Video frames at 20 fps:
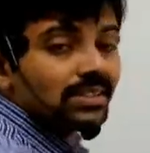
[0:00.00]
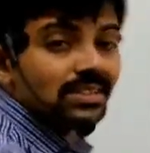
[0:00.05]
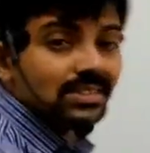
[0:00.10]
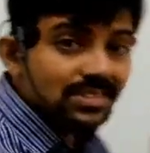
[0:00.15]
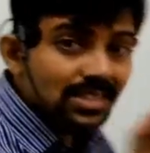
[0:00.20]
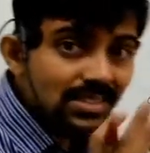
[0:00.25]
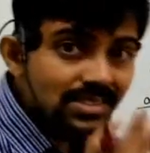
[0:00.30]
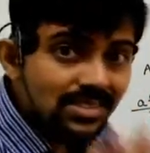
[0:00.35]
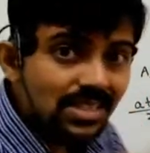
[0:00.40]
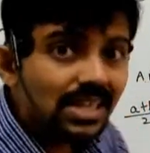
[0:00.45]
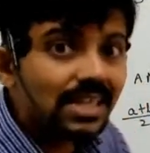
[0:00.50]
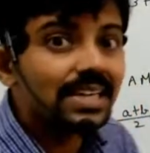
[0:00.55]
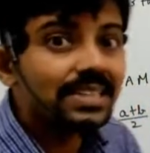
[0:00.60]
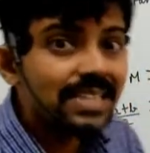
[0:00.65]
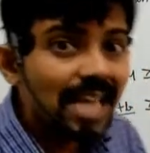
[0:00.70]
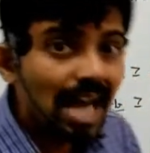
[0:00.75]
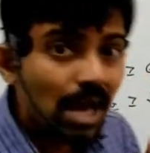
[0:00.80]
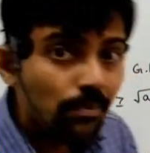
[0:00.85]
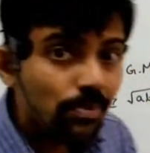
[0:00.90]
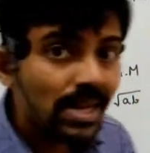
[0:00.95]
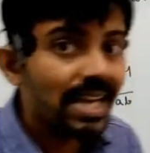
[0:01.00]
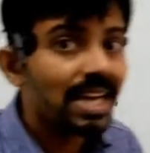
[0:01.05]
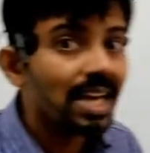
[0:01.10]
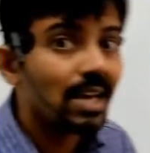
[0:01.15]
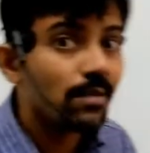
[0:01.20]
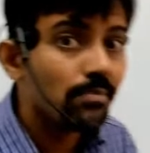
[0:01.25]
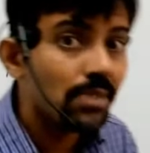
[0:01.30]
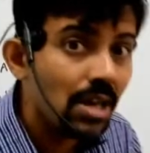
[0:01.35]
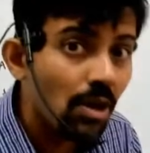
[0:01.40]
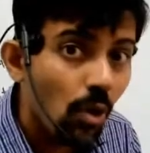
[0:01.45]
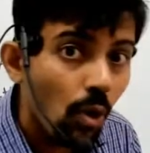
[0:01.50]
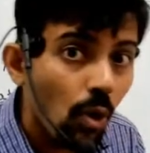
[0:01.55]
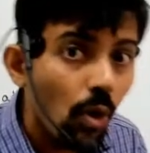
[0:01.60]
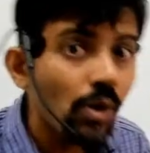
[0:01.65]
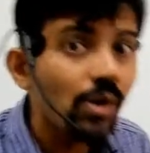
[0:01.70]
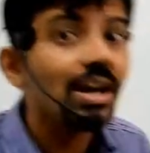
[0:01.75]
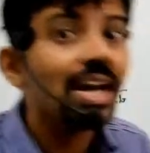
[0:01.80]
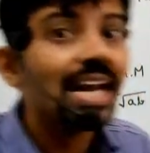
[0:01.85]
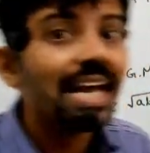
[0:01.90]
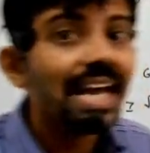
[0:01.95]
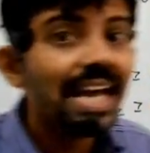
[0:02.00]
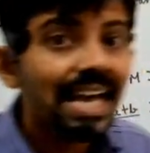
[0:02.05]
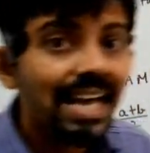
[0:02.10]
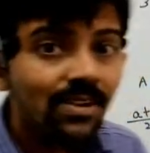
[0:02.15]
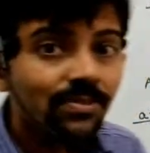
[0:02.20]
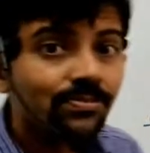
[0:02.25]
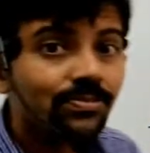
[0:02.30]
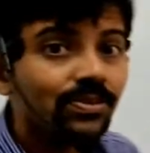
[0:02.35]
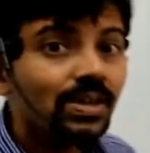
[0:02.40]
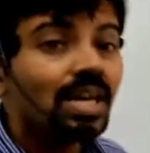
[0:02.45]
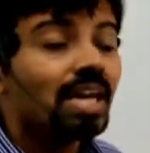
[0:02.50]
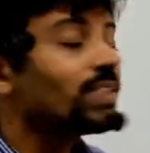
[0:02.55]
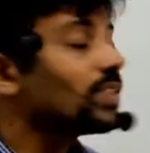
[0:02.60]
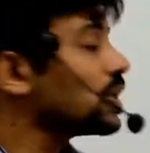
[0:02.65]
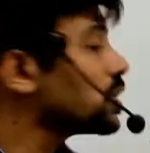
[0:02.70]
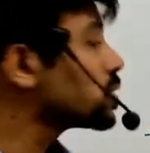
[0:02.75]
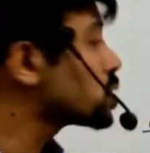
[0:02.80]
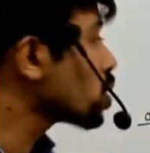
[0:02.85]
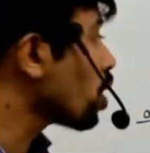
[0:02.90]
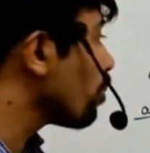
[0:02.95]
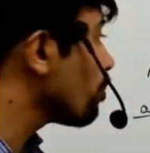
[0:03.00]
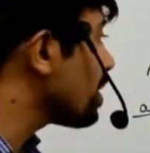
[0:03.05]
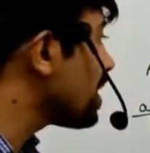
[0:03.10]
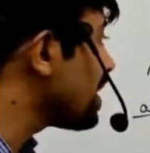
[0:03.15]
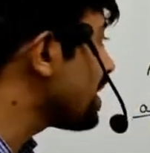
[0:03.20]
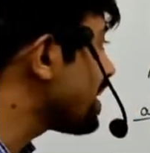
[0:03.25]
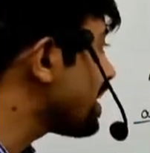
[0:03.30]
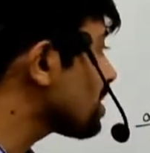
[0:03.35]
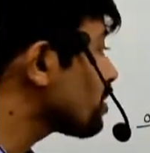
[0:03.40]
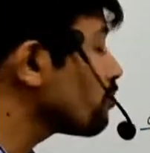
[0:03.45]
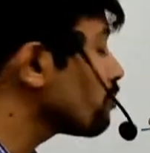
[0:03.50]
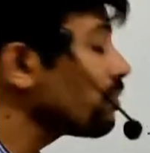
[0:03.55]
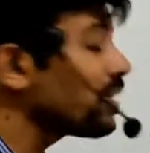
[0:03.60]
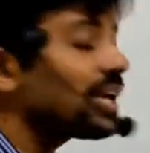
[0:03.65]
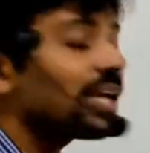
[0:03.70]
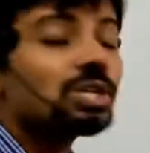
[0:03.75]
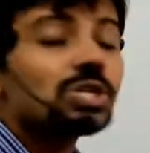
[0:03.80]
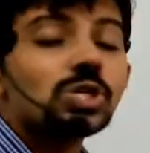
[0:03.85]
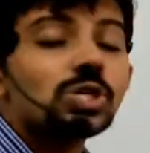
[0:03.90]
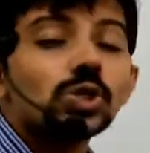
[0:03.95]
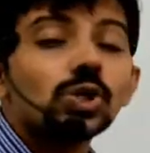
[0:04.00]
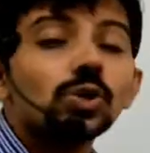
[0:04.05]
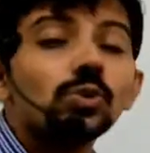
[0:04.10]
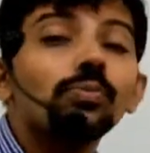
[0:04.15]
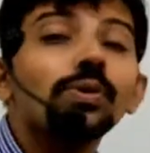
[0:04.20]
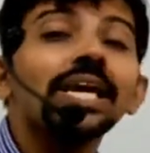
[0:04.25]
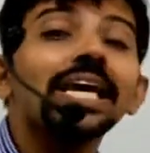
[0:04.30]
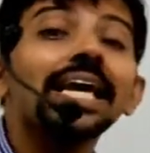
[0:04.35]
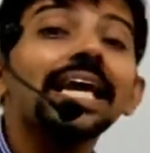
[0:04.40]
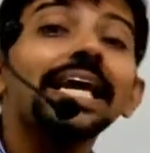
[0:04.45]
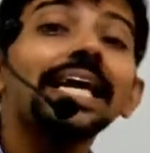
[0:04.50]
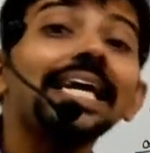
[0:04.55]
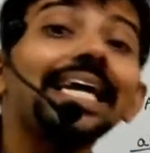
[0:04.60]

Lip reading: This result is applicable only if the geometric mean should be